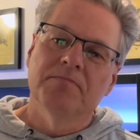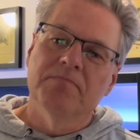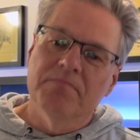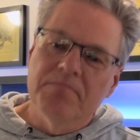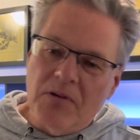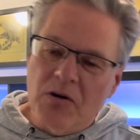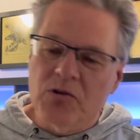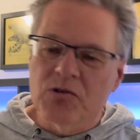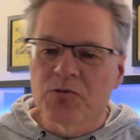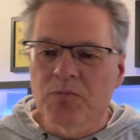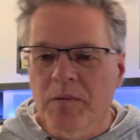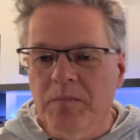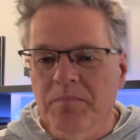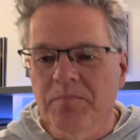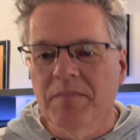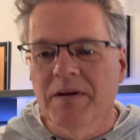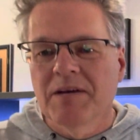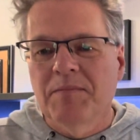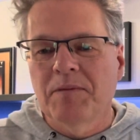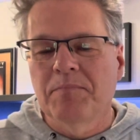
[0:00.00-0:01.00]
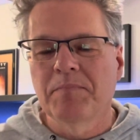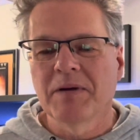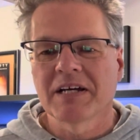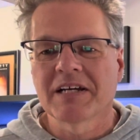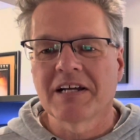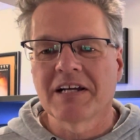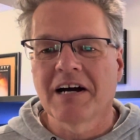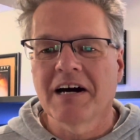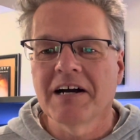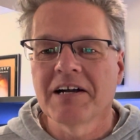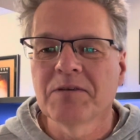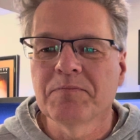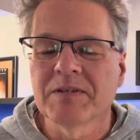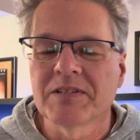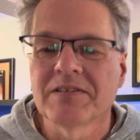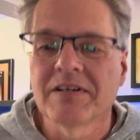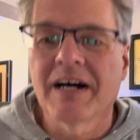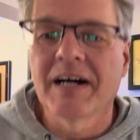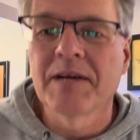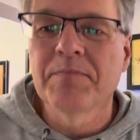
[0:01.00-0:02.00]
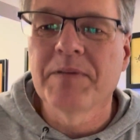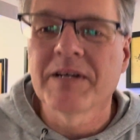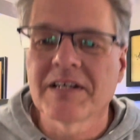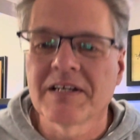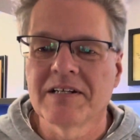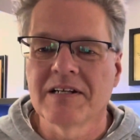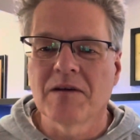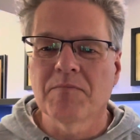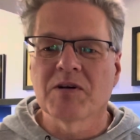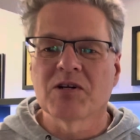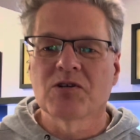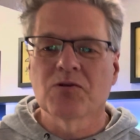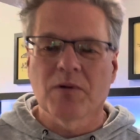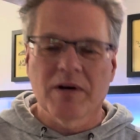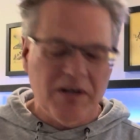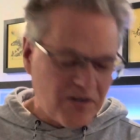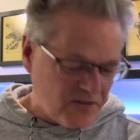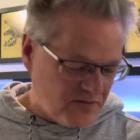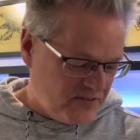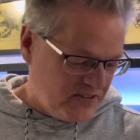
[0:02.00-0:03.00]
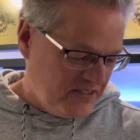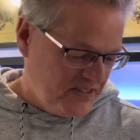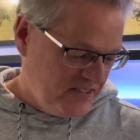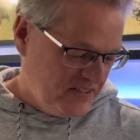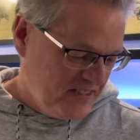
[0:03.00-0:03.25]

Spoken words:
Most would maybe pick it higher, but I pick it number 12.